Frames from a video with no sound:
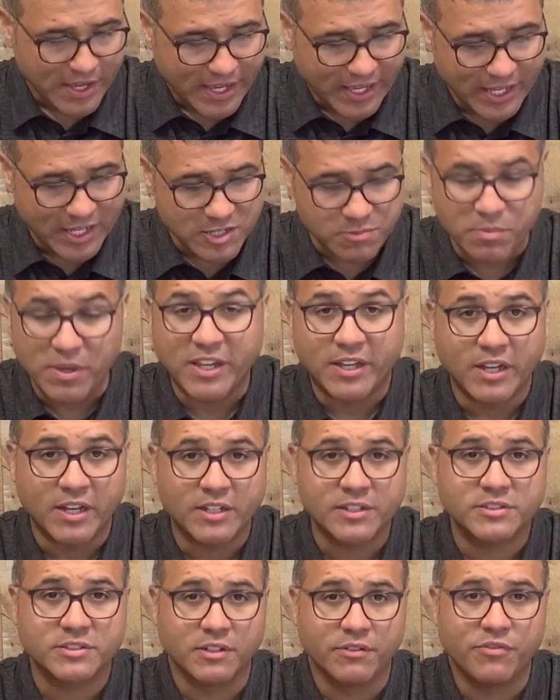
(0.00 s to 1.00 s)
is
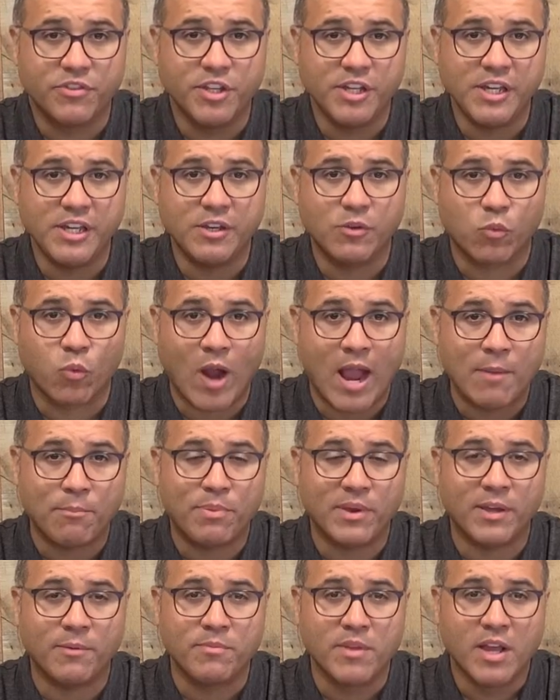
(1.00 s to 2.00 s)
because of the
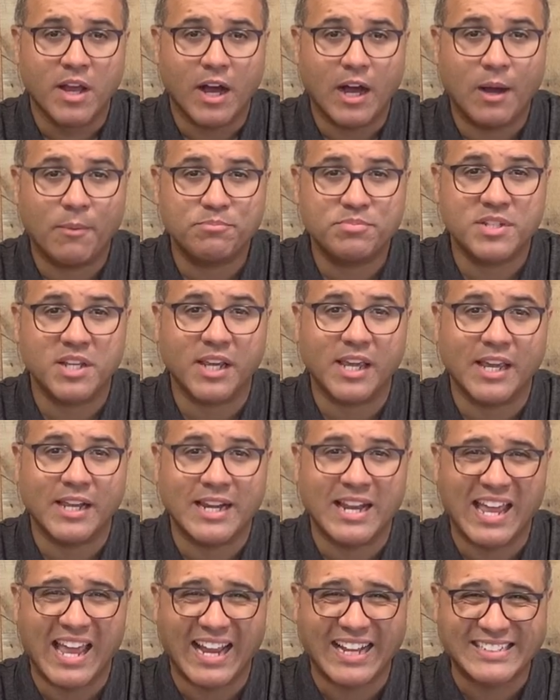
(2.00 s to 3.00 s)
rampant uptick
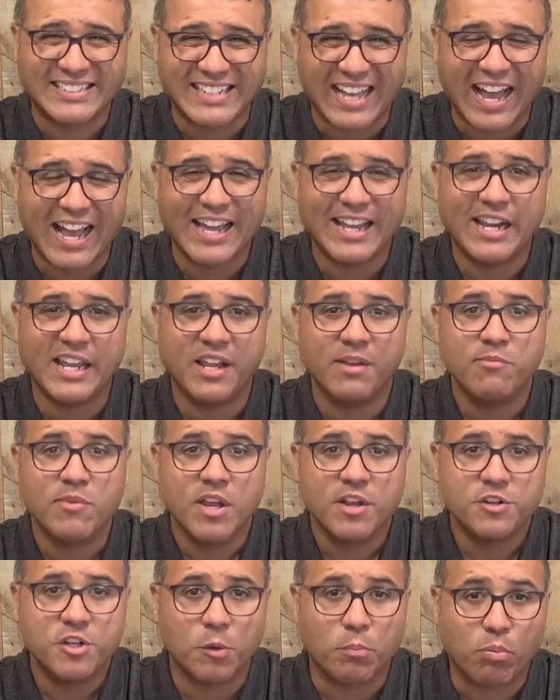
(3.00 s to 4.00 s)
in anxiety,
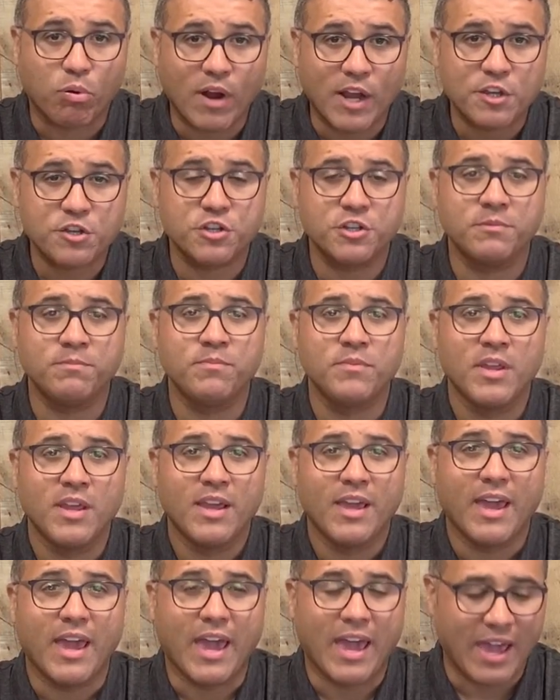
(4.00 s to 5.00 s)
depression,
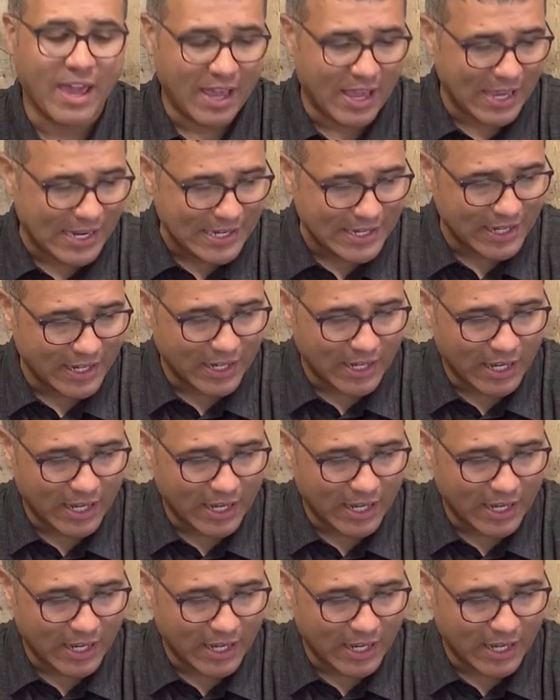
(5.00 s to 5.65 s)
and